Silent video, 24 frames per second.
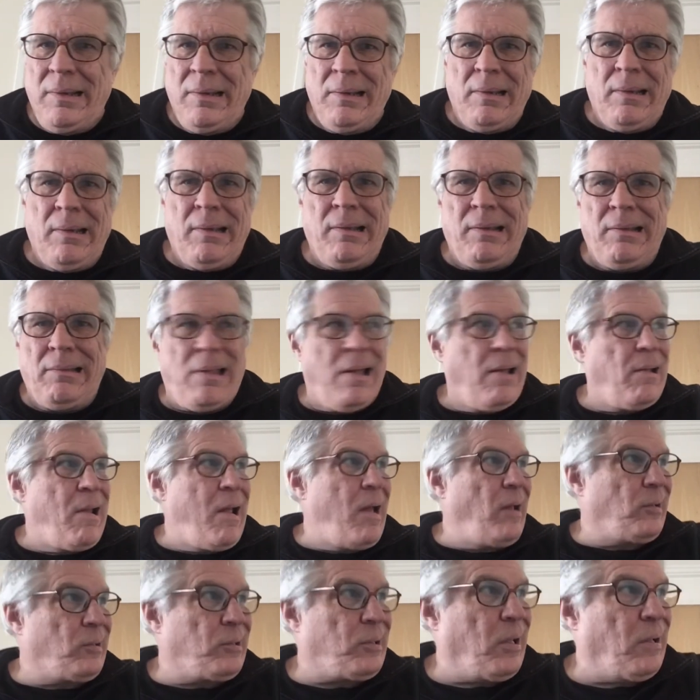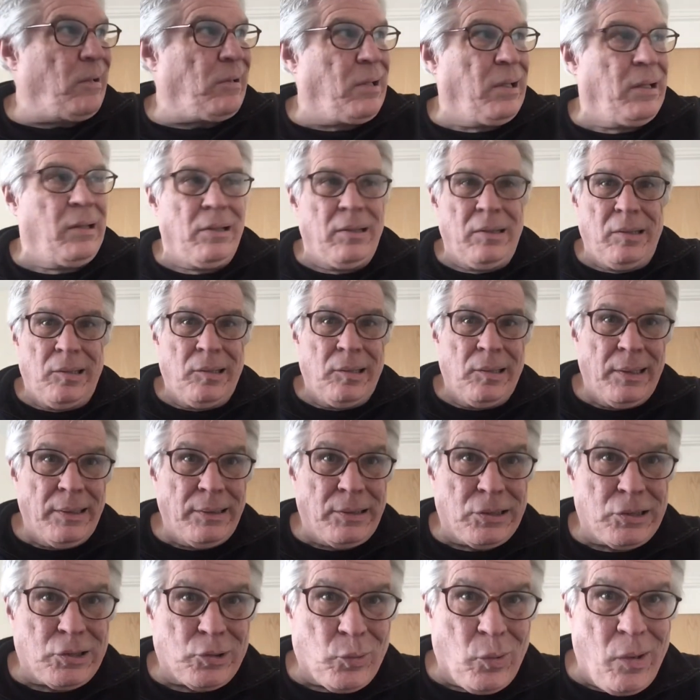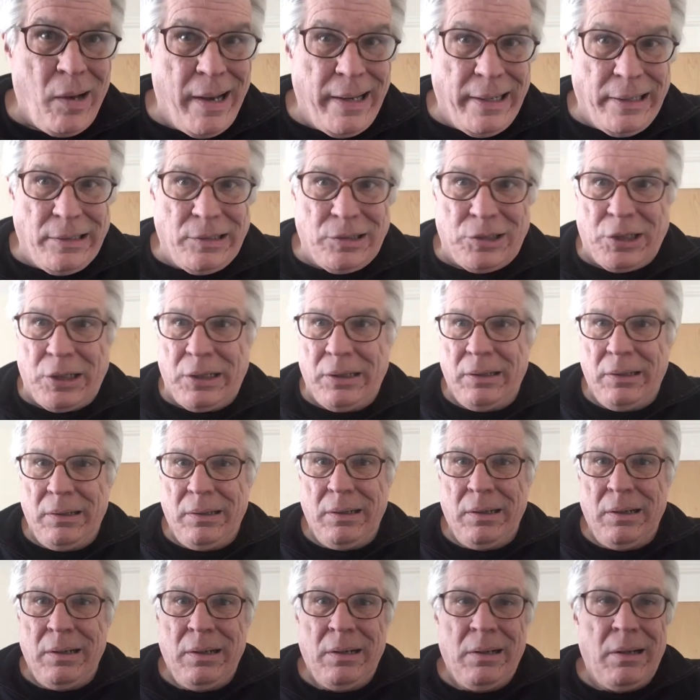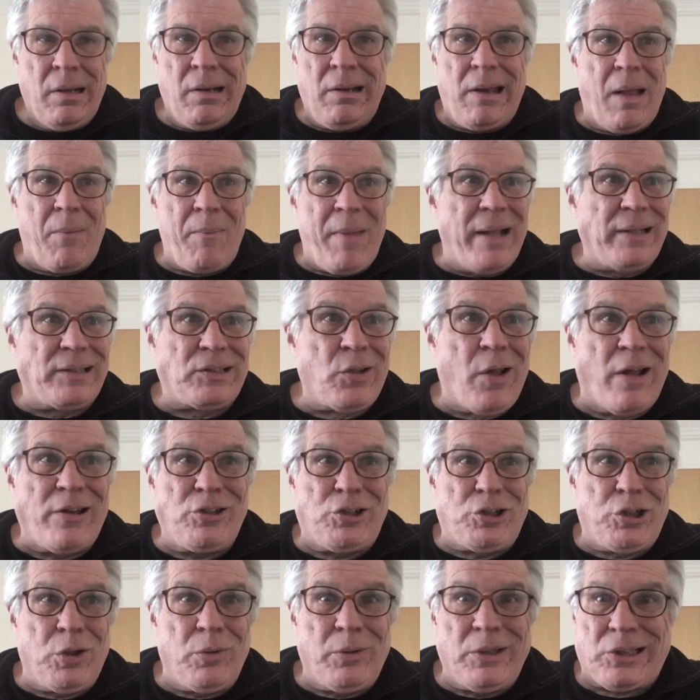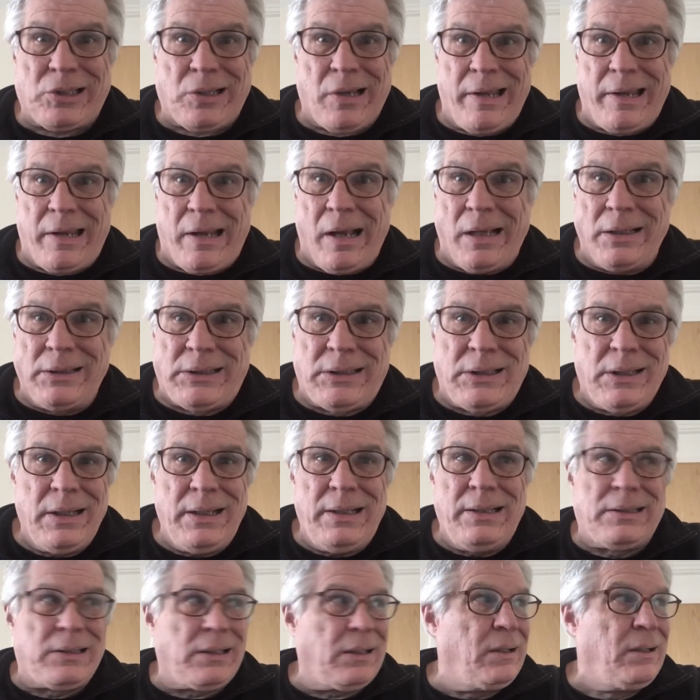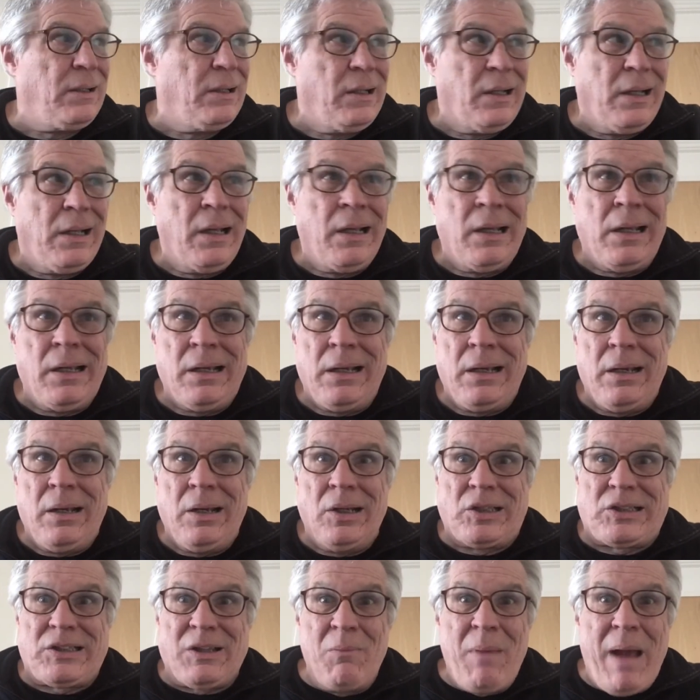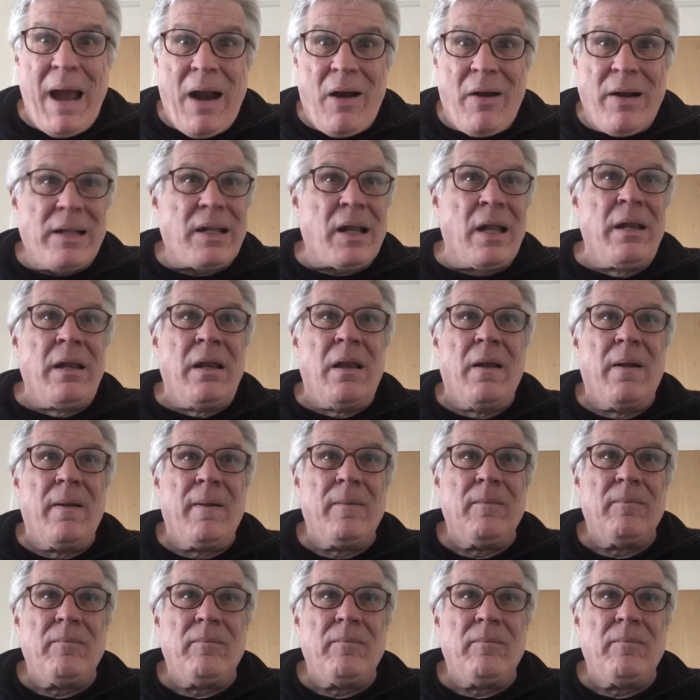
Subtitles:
That accent, it's strange. That man's not Jewish like us. He's a Samaritan.